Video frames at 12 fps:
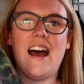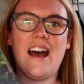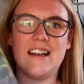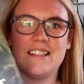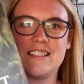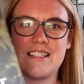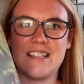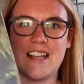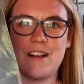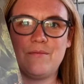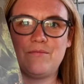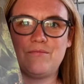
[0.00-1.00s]
and
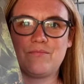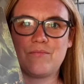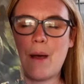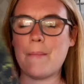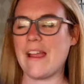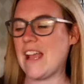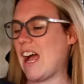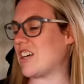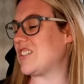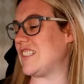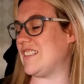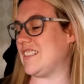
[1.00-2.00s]
yeah I might
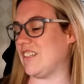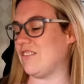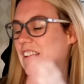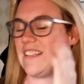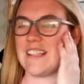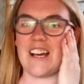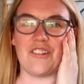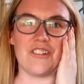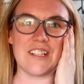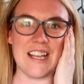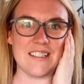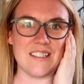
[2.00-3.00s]
actually still read that
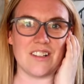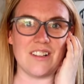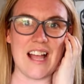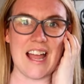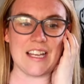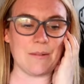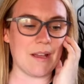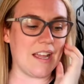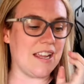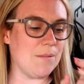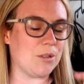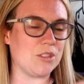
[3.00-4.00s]
on Kindle
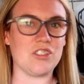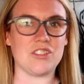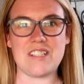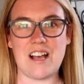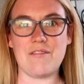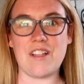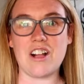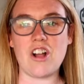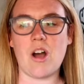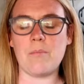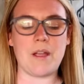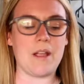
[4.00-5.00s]
anyway, but just have that
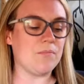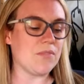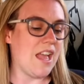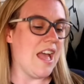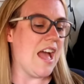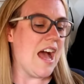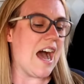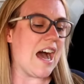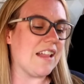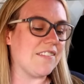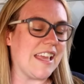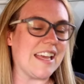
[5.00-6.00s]
copy.
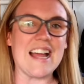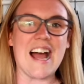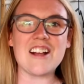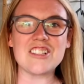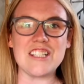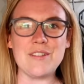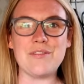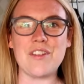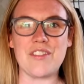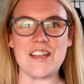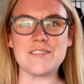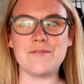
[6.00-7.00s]
And then actually for
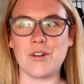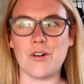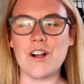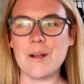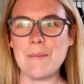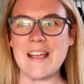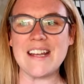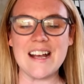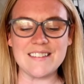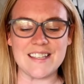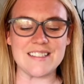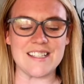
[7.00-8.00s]
this vlog, I might
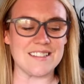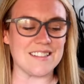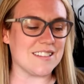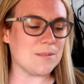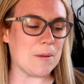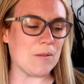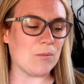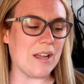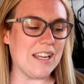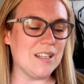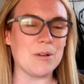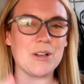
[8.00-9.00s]
add this into the spin
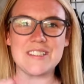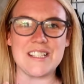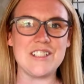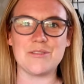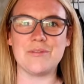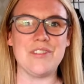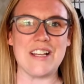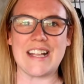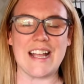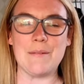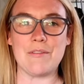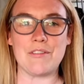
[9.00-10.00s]
wheel because I don't feel
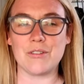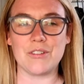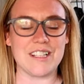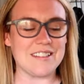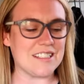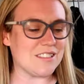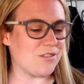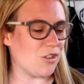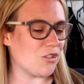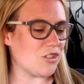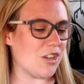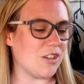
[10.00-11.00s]
like I'm ever going to get this
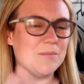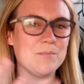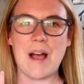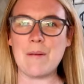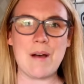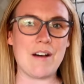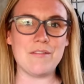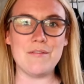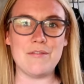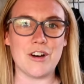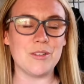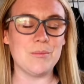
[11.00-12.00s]
vlog done. I'm having
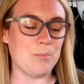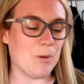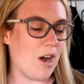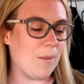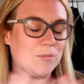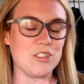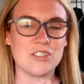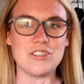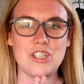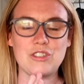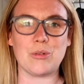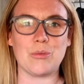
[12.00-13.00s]
fun, but I'm
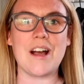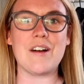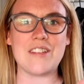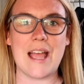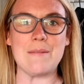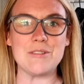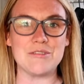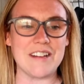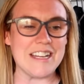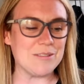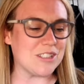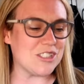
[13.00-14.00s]
just, I don't have time to
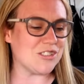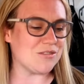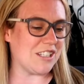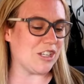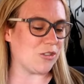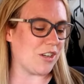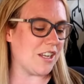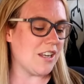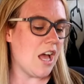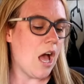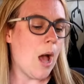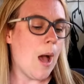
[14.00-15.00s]
read, which is really annoying.